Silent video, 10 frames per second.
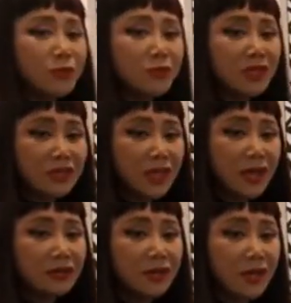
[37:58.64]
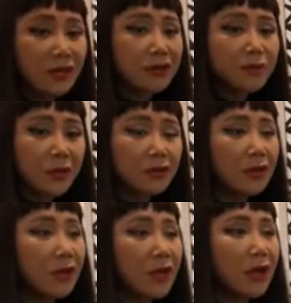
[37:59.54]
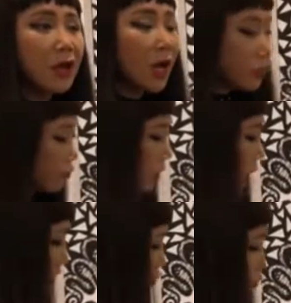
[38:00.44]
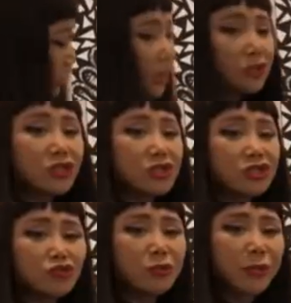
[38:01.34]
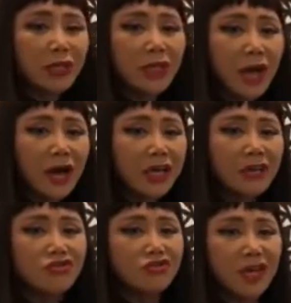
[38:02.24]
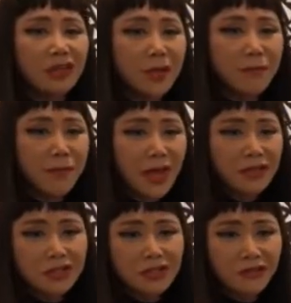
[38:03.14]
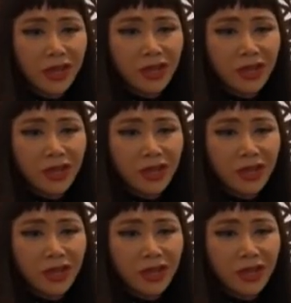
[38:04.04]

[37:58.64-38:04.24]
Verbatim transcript: to put that tangle hair, but I realized without the scribbling, how can you tell that madness of